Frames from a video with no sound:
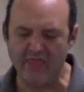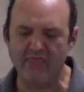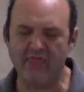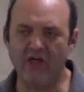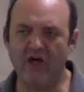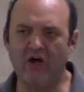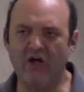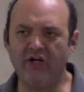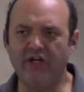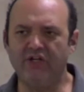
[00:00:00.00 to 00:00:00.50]

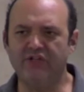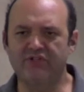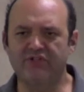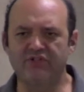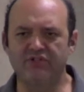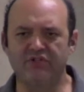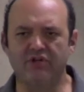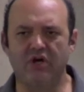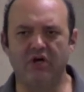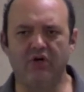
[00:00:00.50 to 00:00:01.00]
The
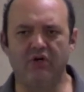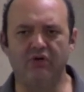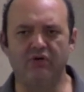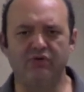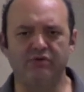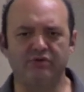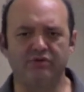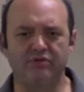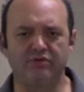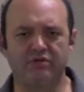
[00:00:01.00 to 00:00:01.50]
audience
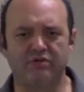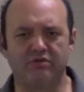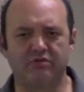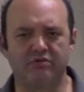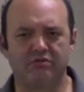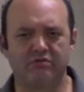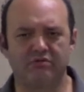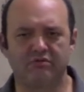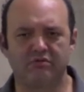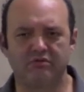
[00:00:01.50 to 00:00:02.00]
knows
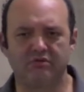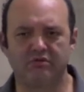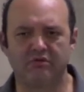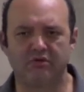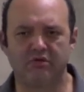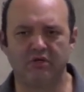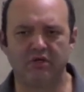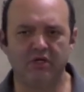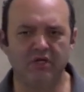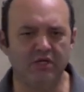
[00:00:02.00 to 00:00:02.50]

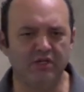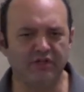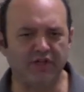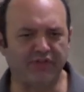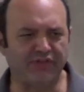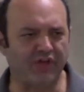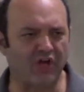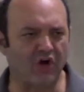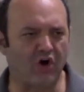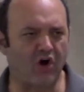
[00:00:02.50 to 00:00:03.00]

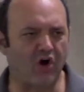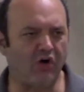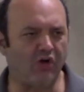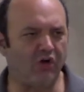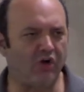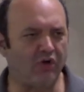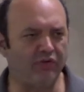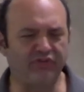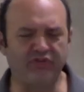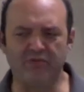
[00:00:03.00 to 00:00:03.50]
that they
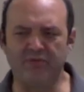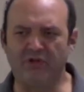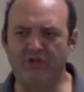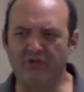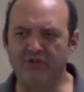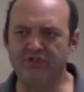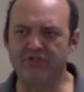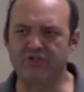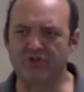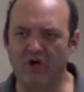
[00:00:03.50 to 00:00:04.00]
all
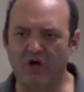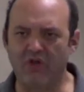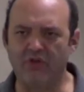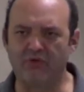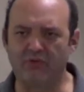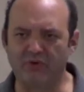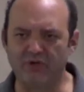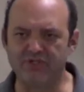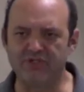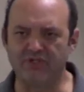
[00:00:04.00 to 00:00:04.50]
ultimately saw
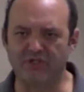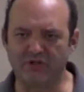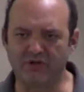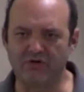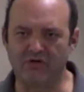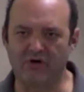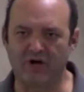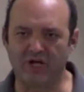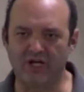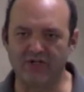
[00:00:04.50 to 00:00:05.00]
the risen
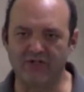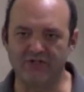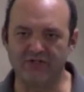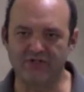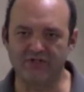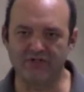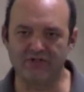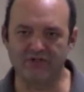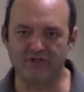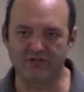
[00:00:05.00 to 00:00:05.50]

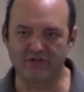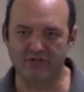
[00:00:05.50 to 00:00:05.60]
Christ.